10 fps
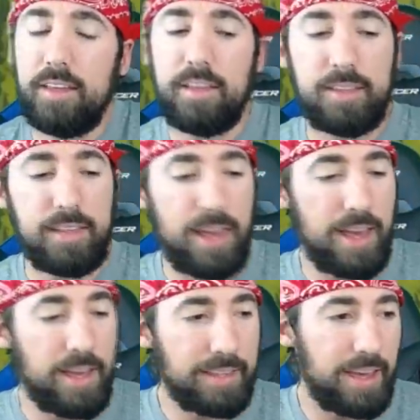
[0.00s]

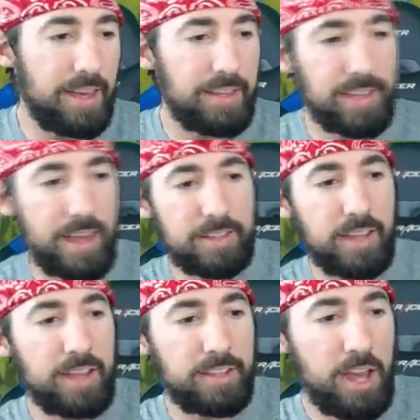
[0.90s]
Yeah, yeah, yeah,
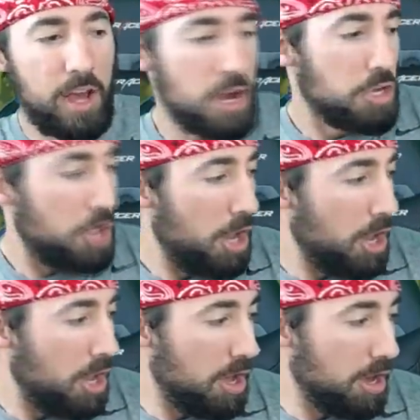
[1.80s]
yeah, yeah,
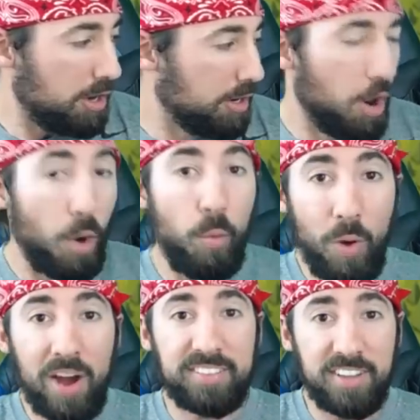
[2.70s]
yeah.
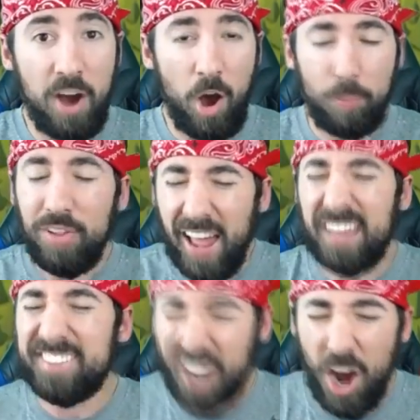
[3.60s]
What's up?
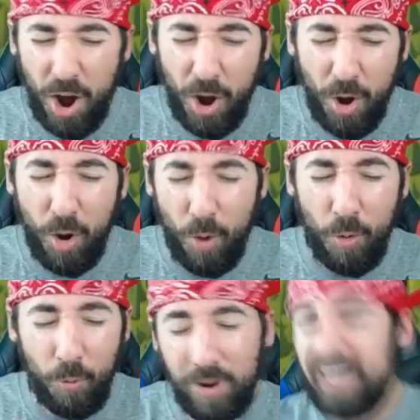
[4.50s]
Let's
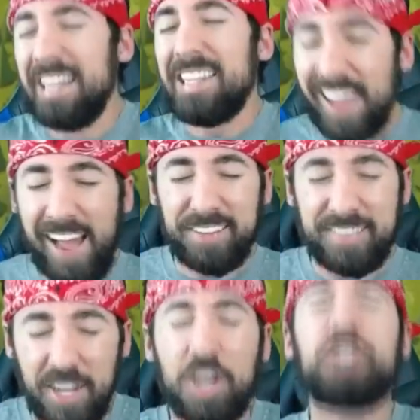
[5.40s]
go. Let's
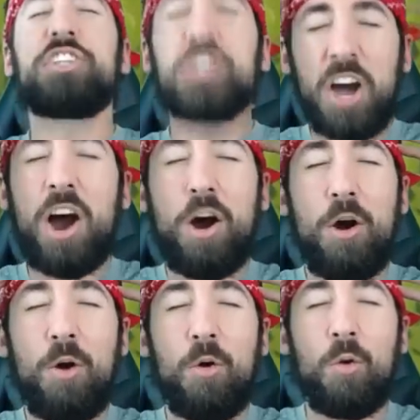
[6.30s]

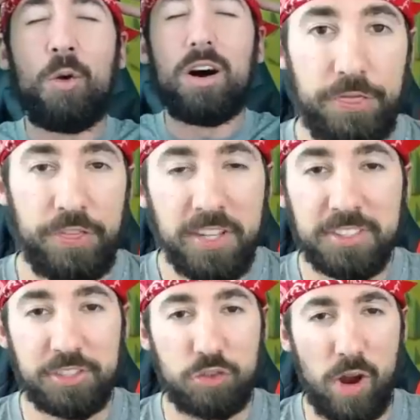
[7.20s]
go. This
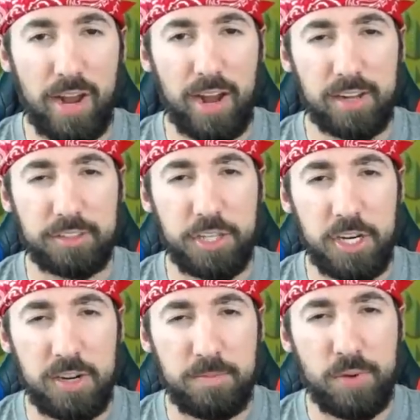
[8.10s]
is Stridox
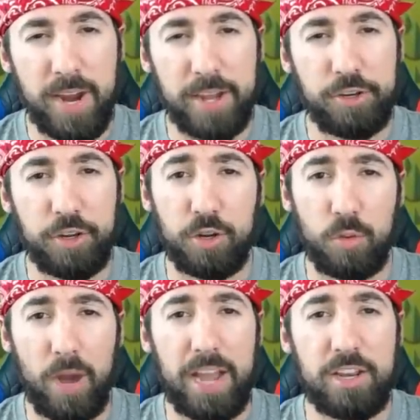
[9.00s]
here, bringing
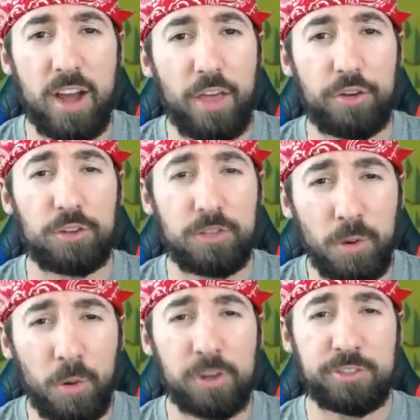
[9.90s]
you another
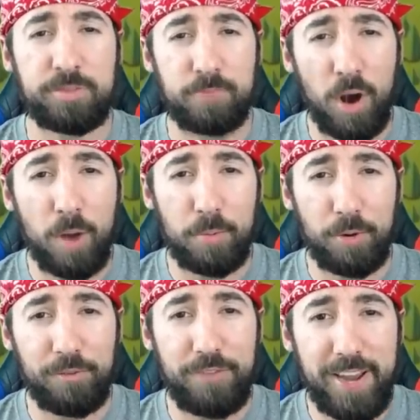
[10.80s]
Lords
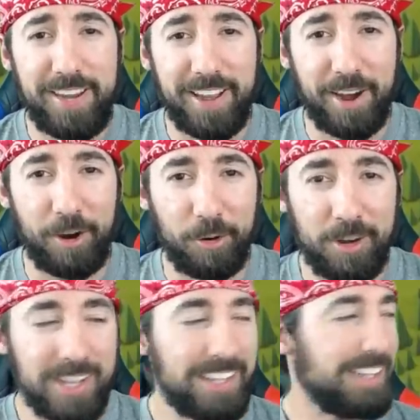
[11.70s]
Mobile video.
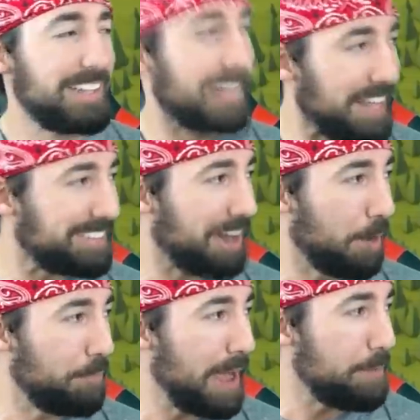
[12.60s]
Let's go,
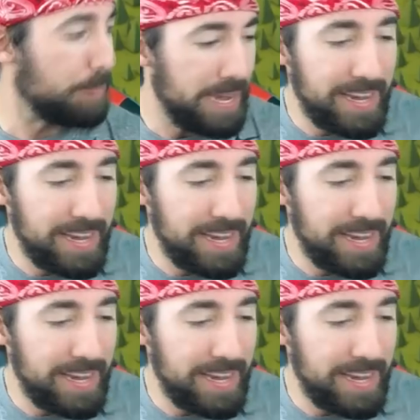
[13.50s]
baby.